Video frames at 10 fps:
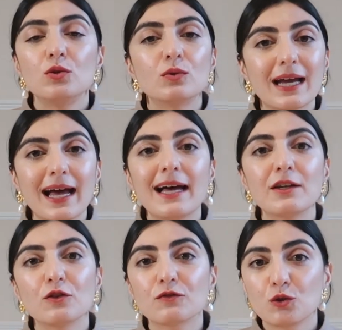You
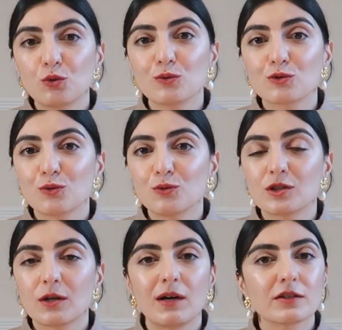can, of course,
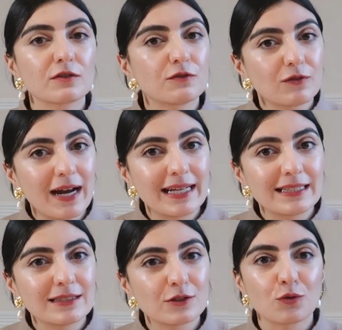also ask
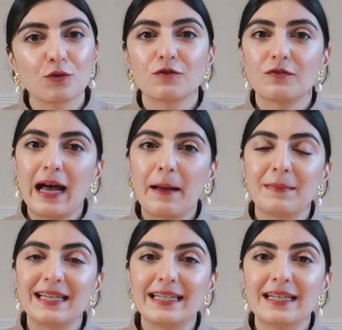friends or
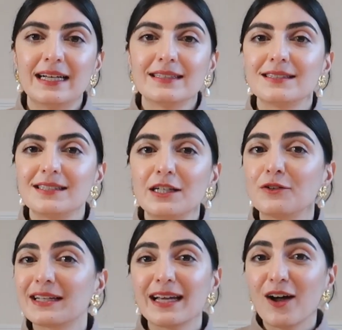family to
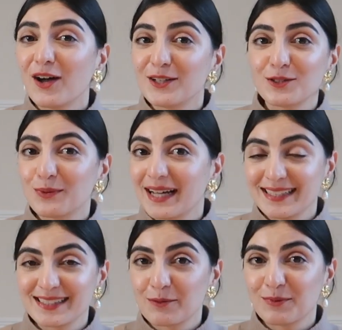secretly hide
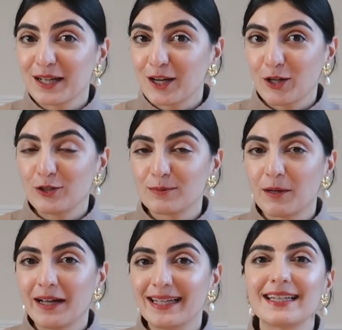away somewhere close
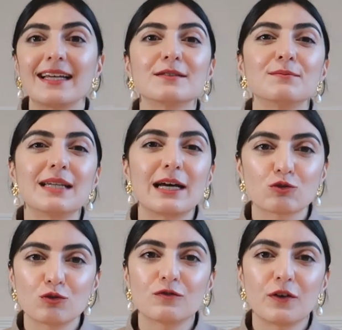by and get some
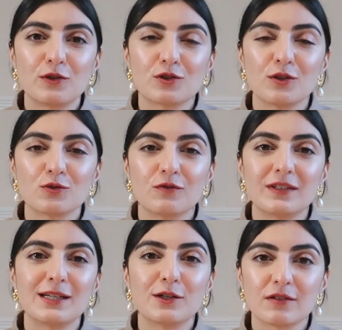natural photos or
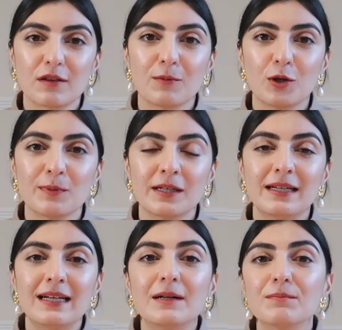videos of the moment.
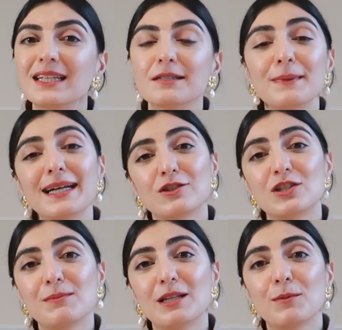This may
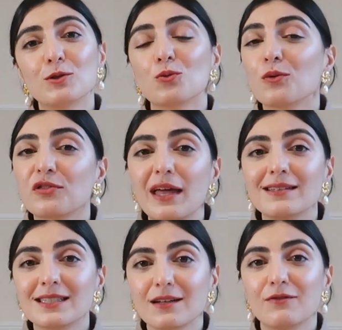actually be the most
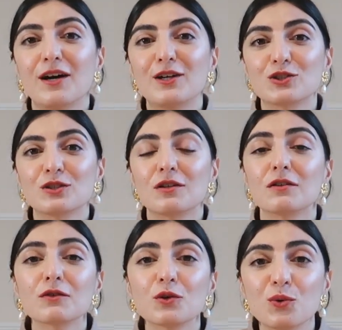authentic version, and
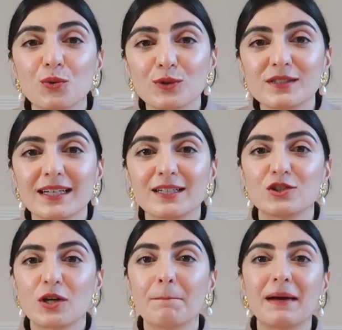of course they
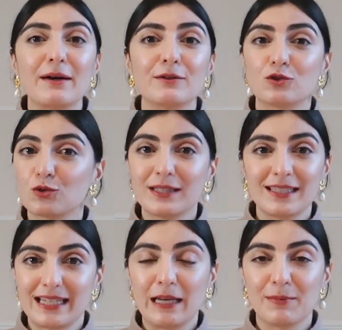can jump out and join
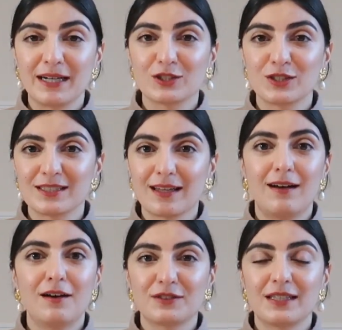the celebrations
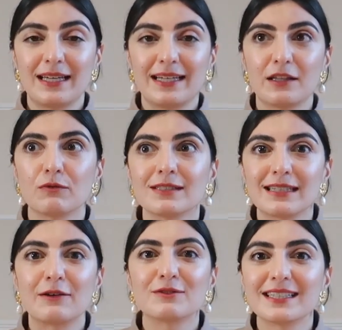after they hear the
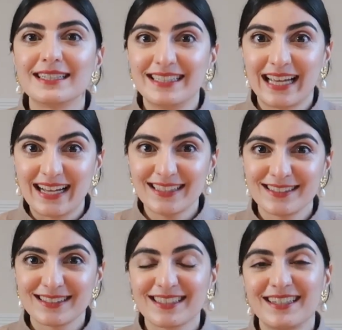resounding
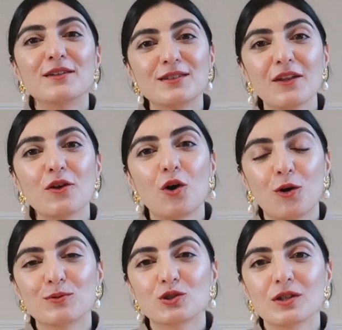yes. Another
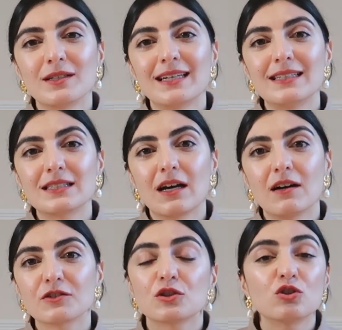option is to
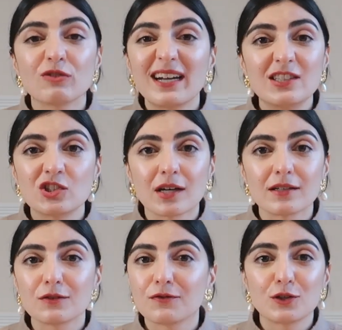ask a
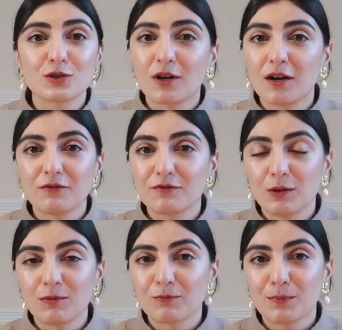stranger to photograph and
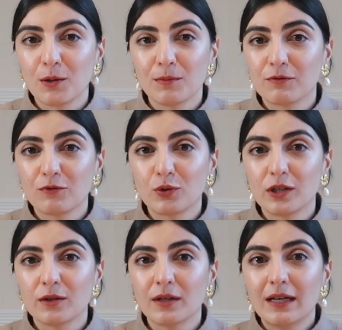film the moment for
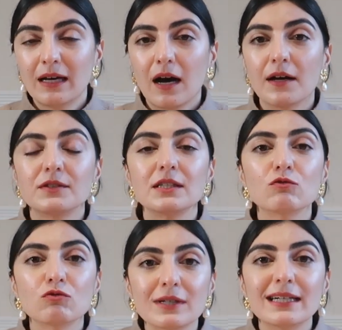you. I've
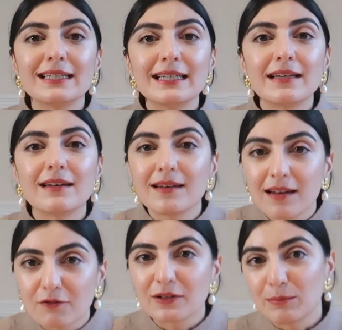seen really
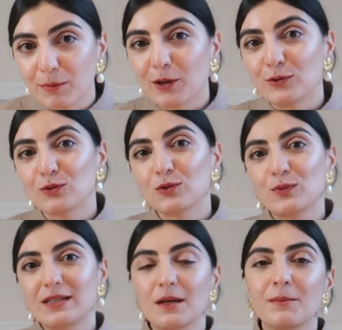lovely proposals
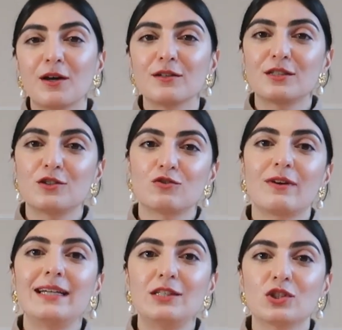where someone asks a
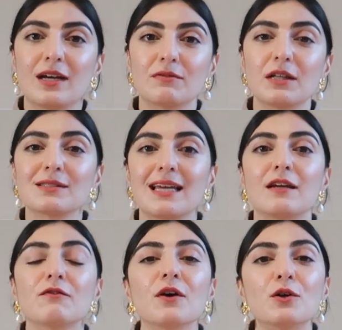stranger if they'll
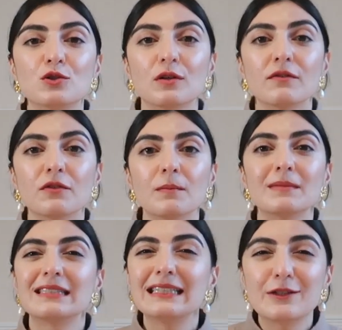take a photo of
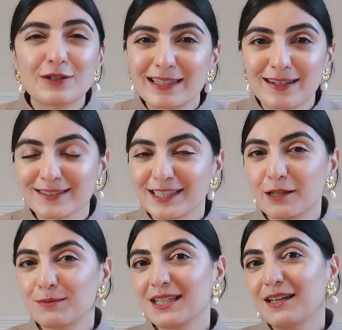them, secretly asking
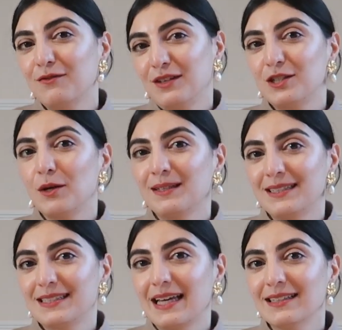them to take a video
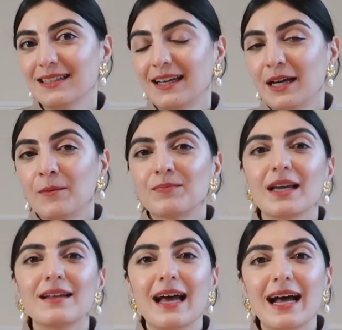instead.
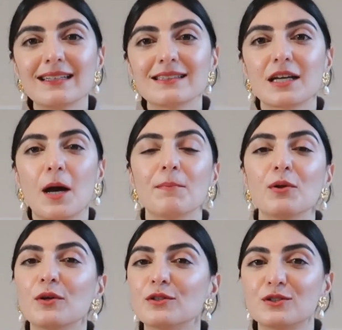And as the
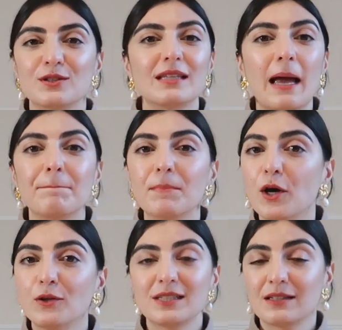couple are stood there
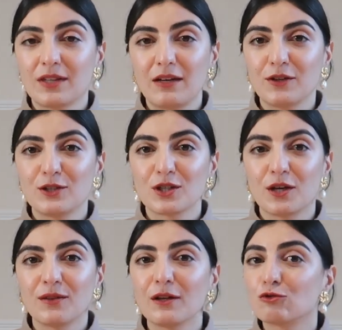posing for their
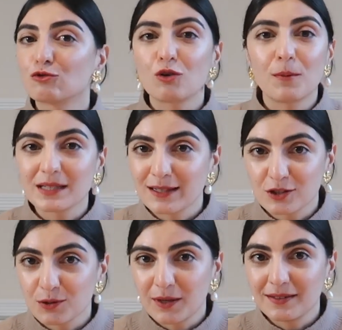photo, they'll drop
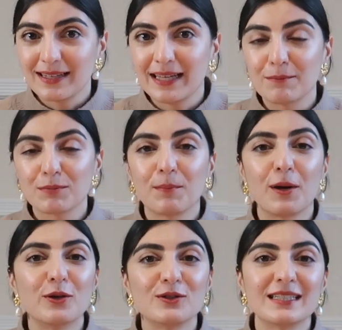down to one knee,
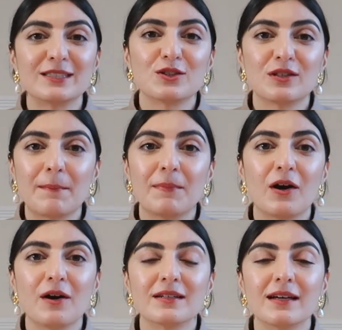proposing to their
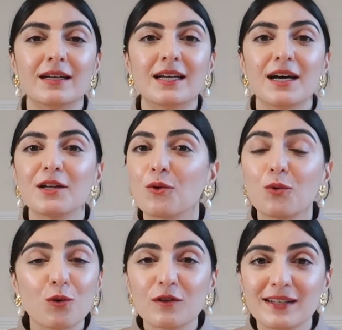partner, and
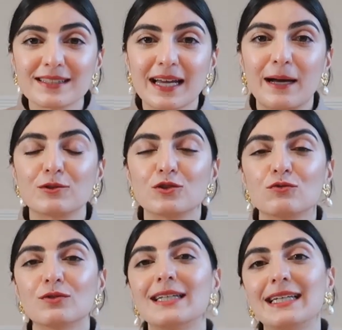all of it is captured
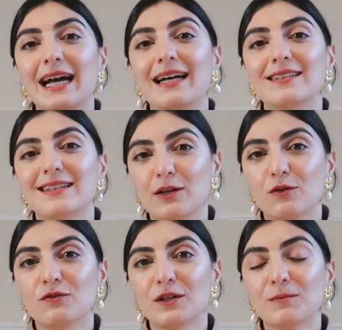really candidly
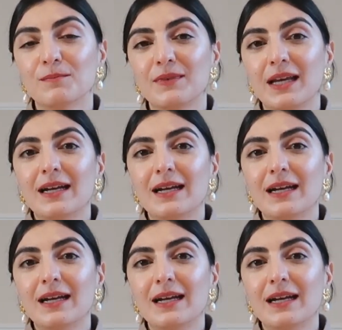on film.